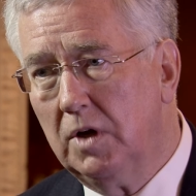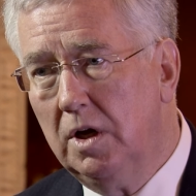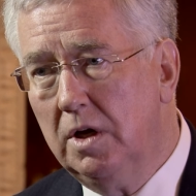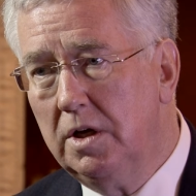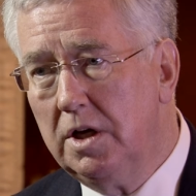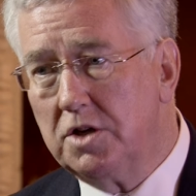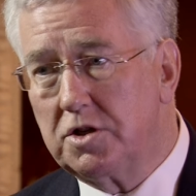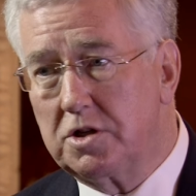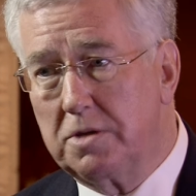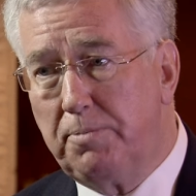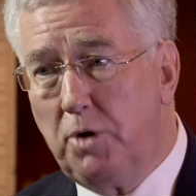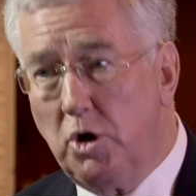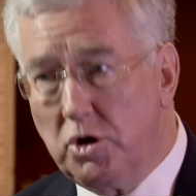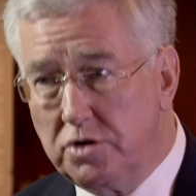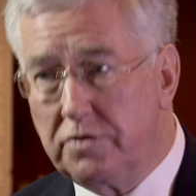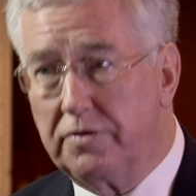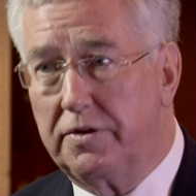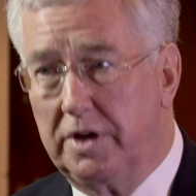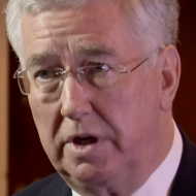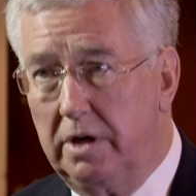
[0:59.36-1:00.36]
Yes, the point
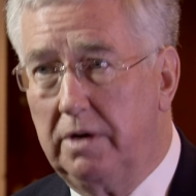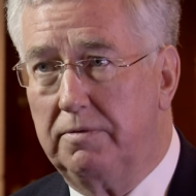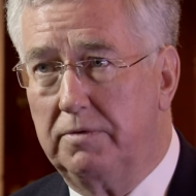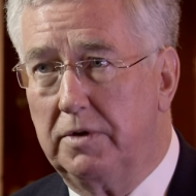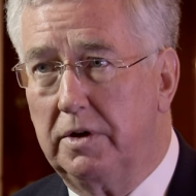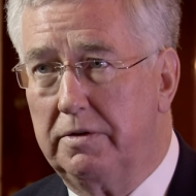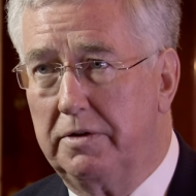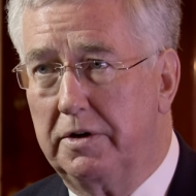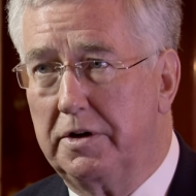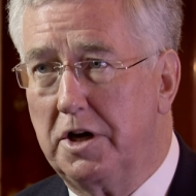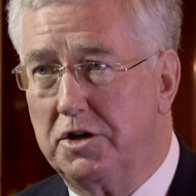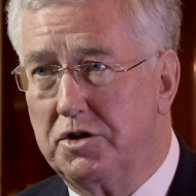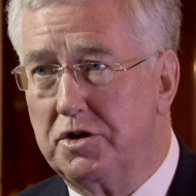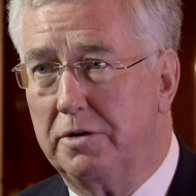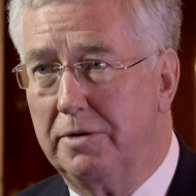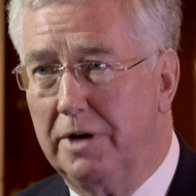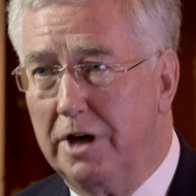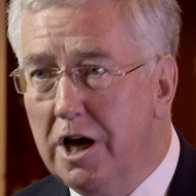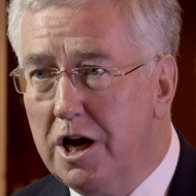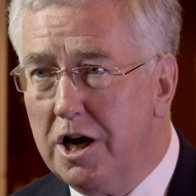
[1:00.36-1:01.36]
of the, the
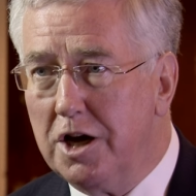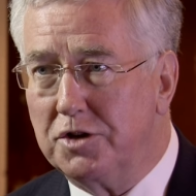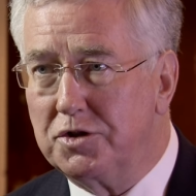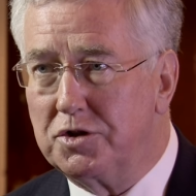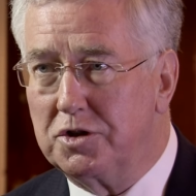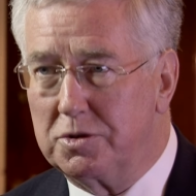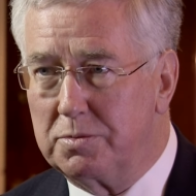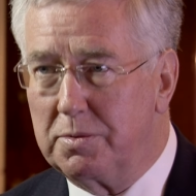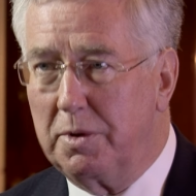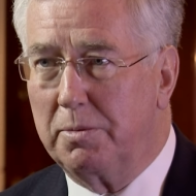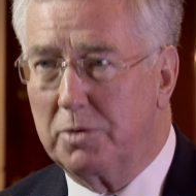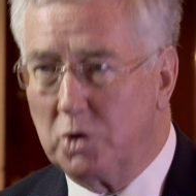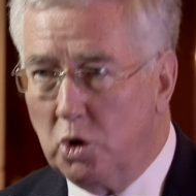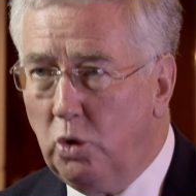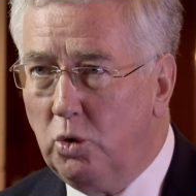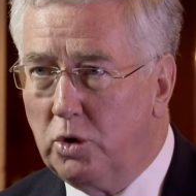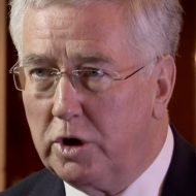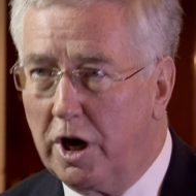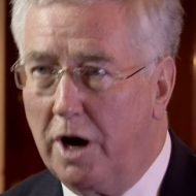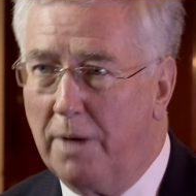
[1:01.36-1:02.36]
NATO alliance is we would
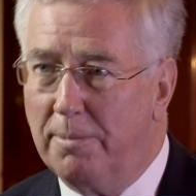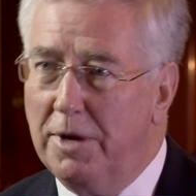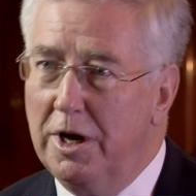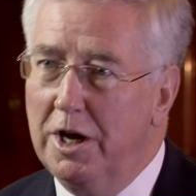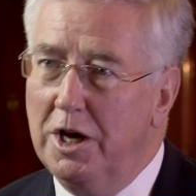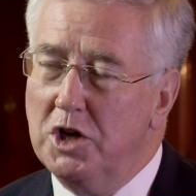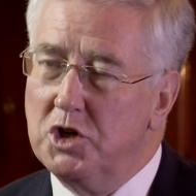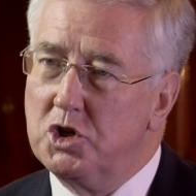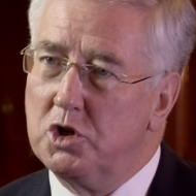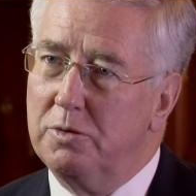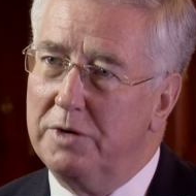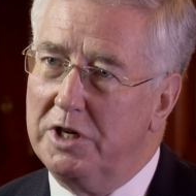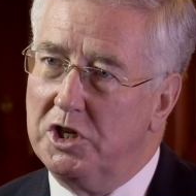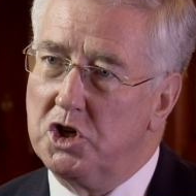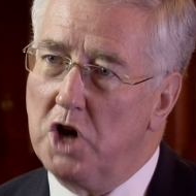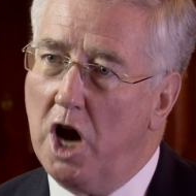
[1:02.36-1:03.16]
all come to each